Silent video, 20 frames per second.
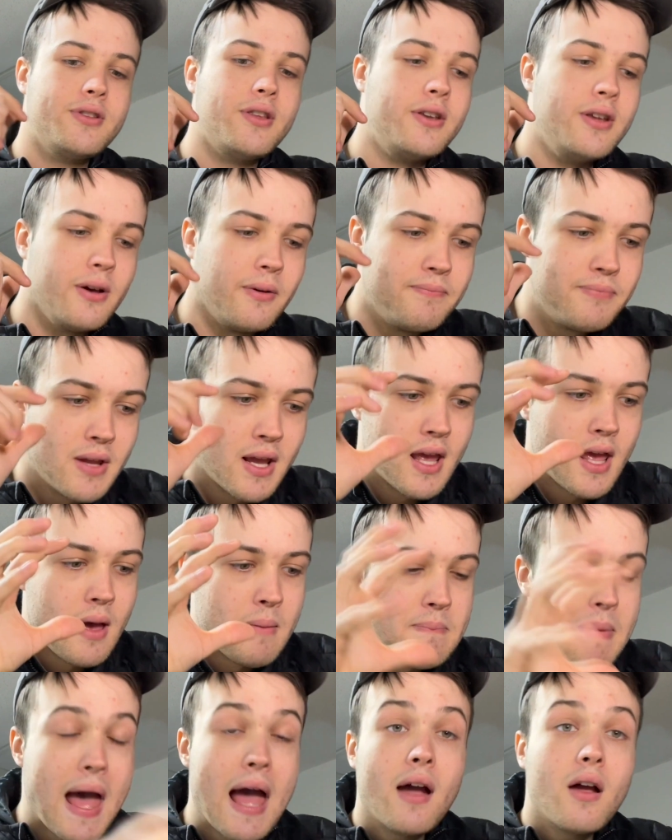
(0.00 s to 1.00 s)
the deal.
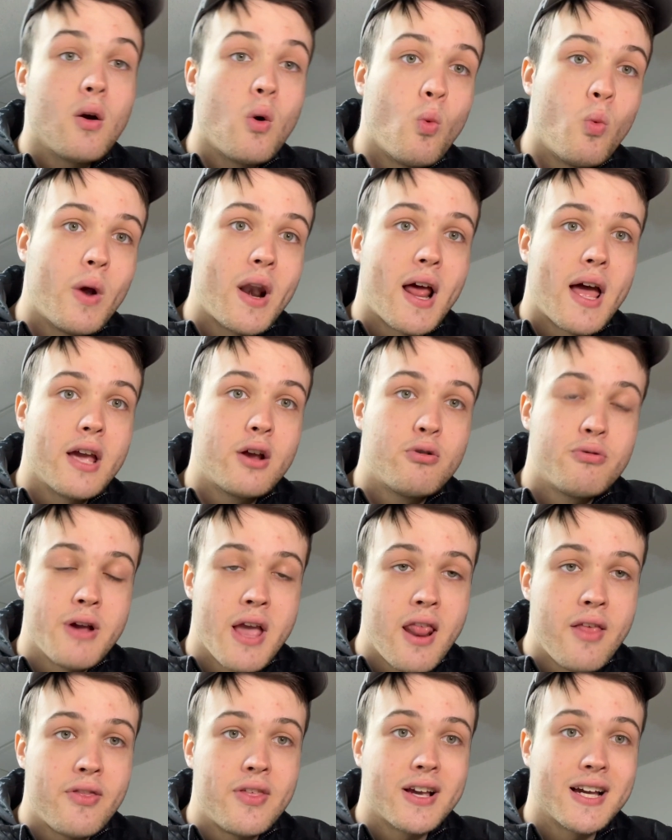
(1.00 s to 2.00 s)
Back when I
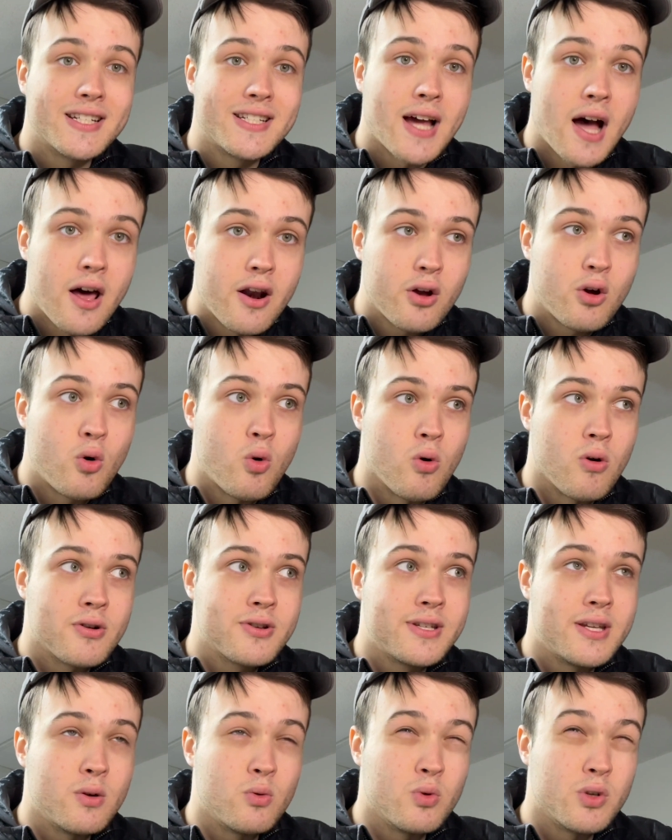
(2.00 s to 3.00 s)
created the Katana
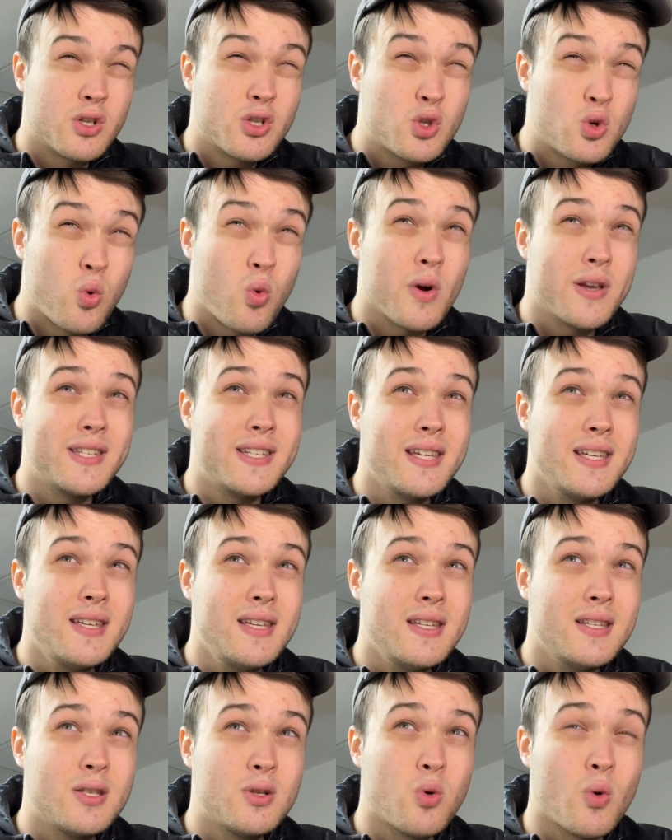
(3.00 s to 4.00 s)
course, it was
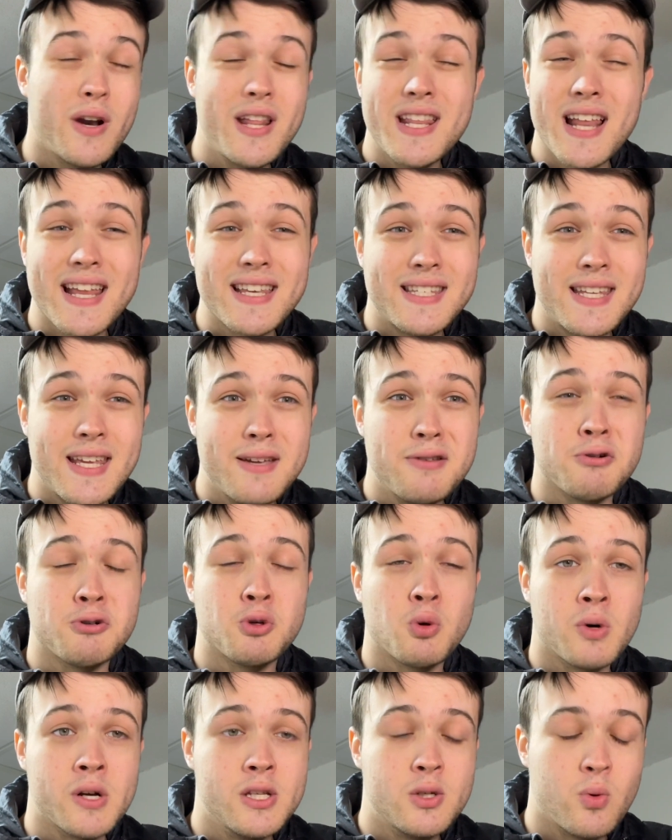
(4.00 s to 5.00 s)
2019 or
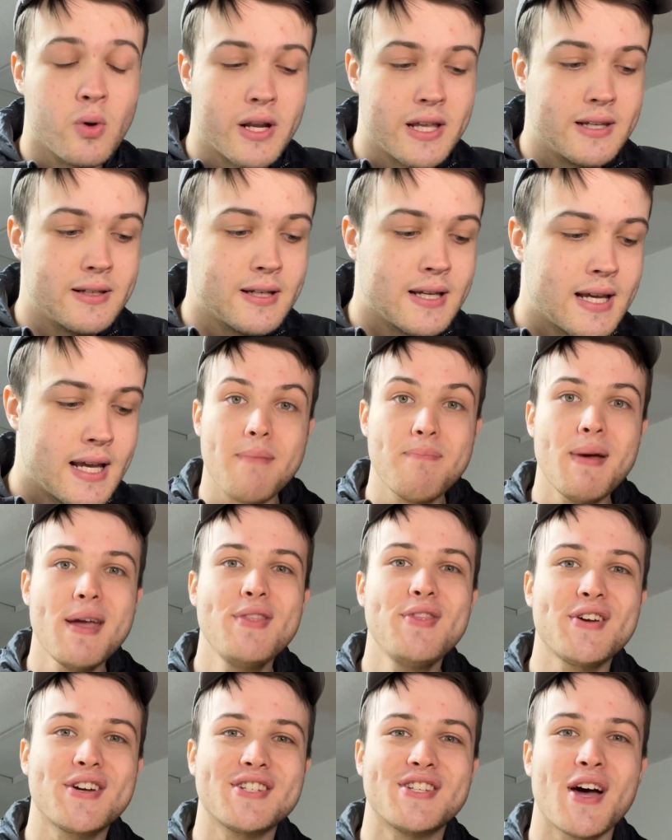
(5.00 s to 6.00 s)
2020. I
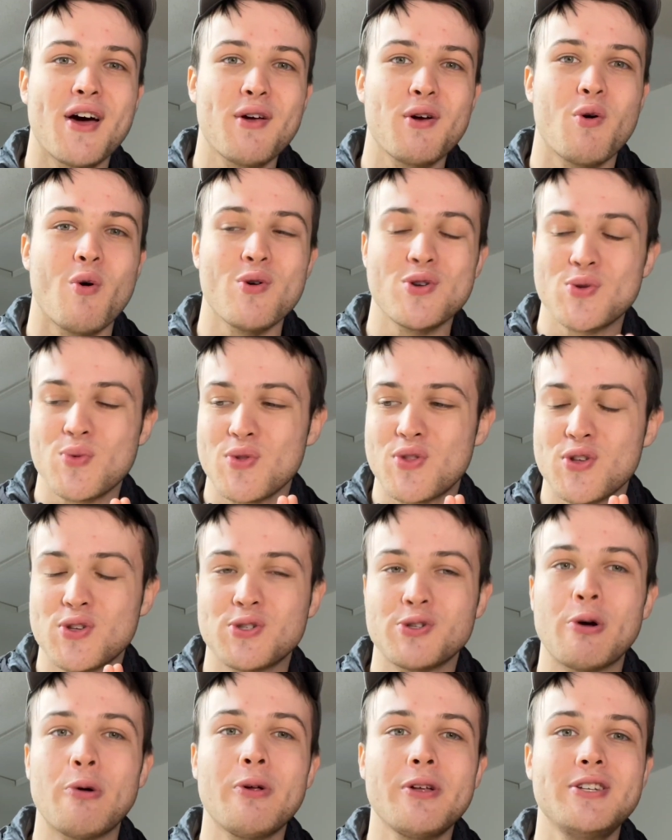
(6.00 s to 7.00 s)
made the Katana course with the
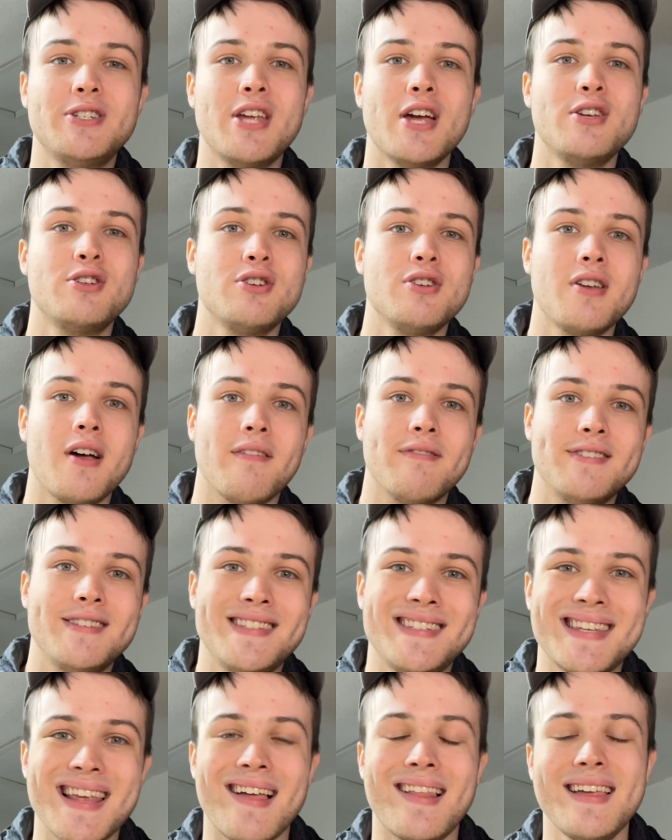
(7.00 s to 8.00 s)
sole intention of
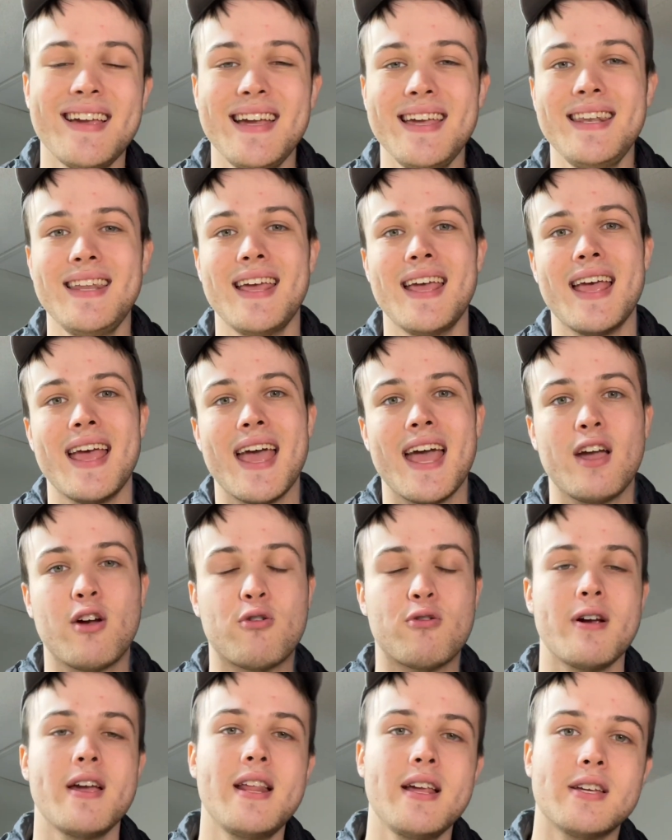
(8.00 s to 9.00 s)
selling it and
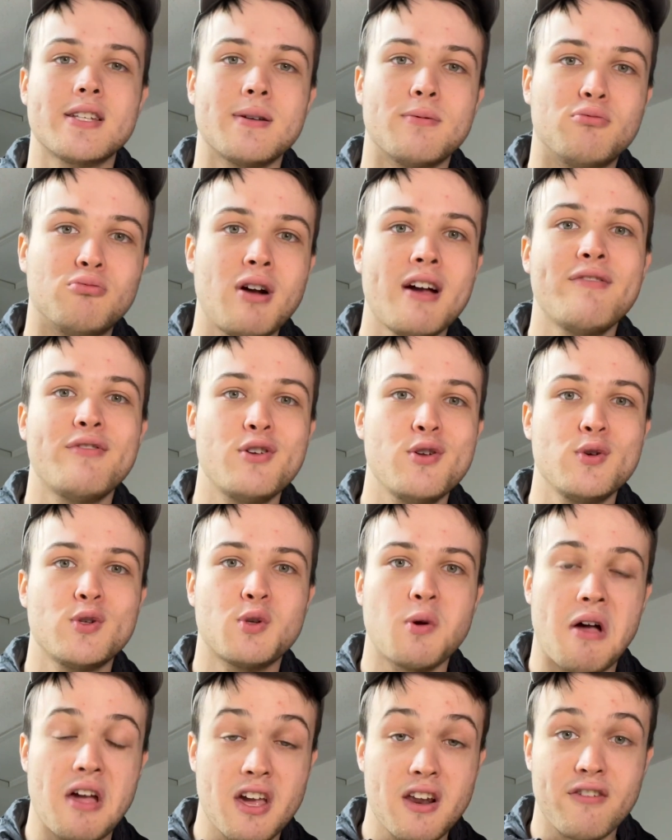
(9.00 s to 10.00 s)
creating some revenue
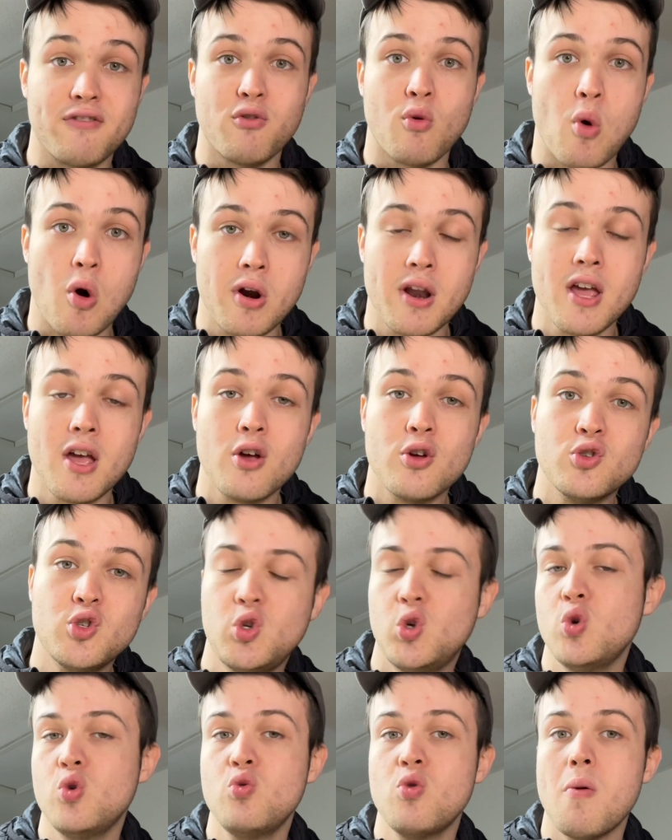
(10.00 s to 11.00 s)
so I could afford
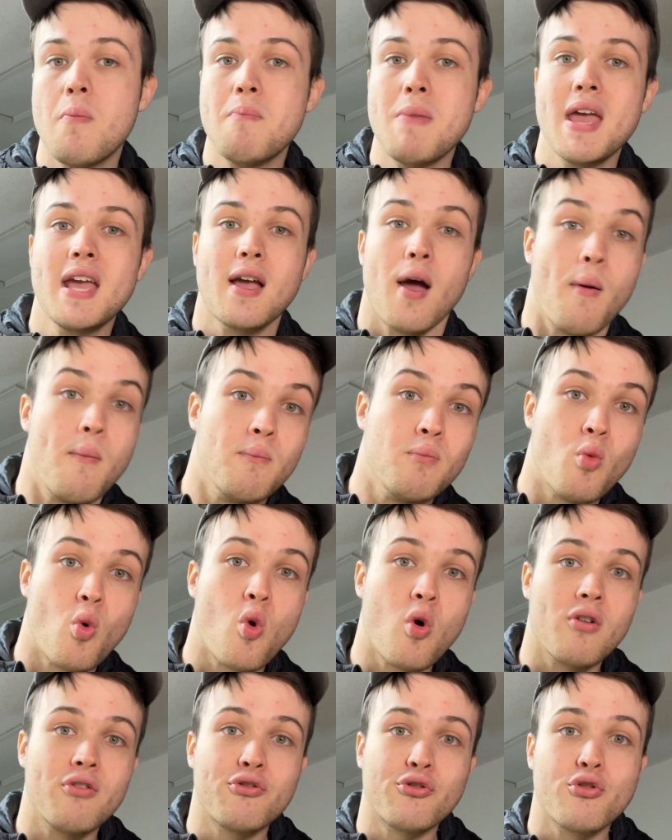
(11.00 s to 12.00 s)
to make
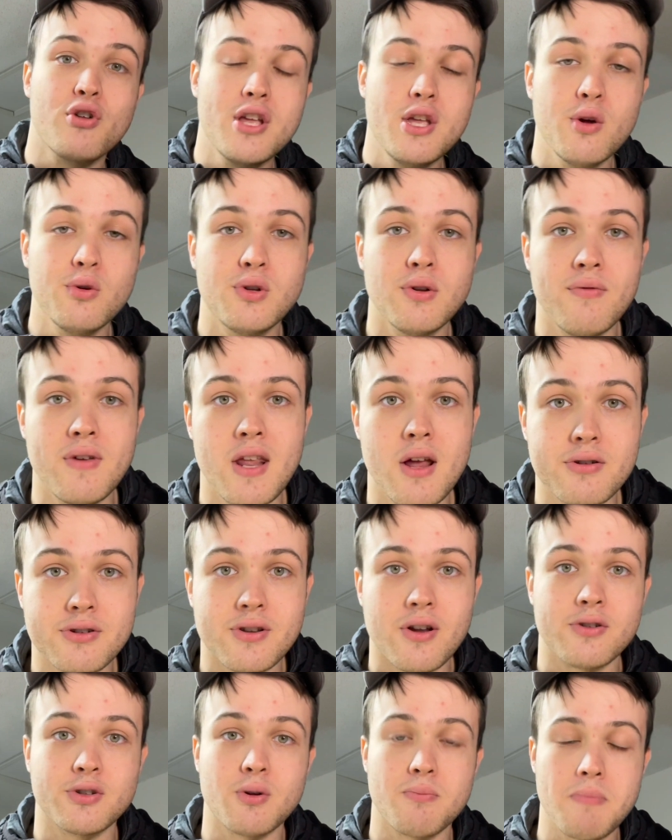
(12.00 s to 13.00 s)
more free YouTube videos
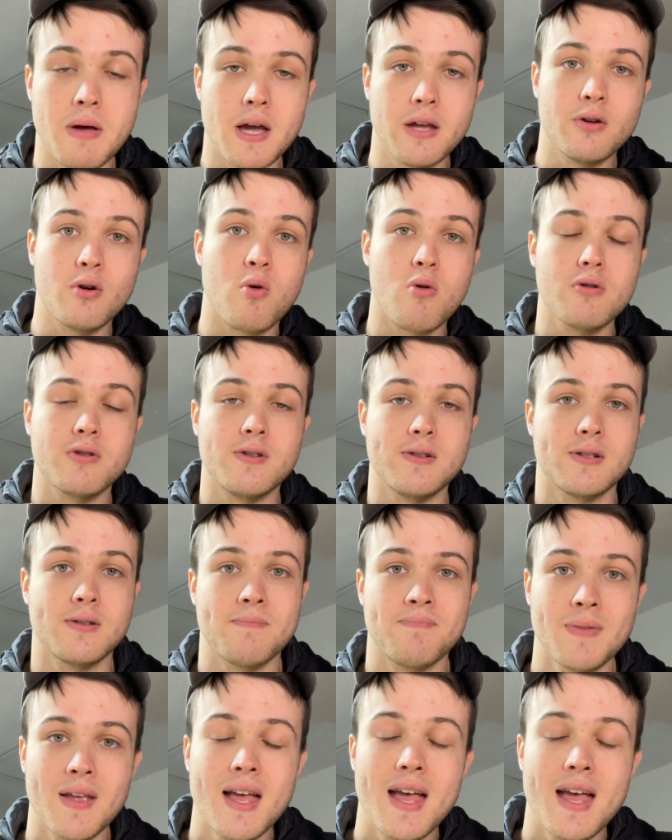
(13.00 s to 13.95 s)
and also paid courses.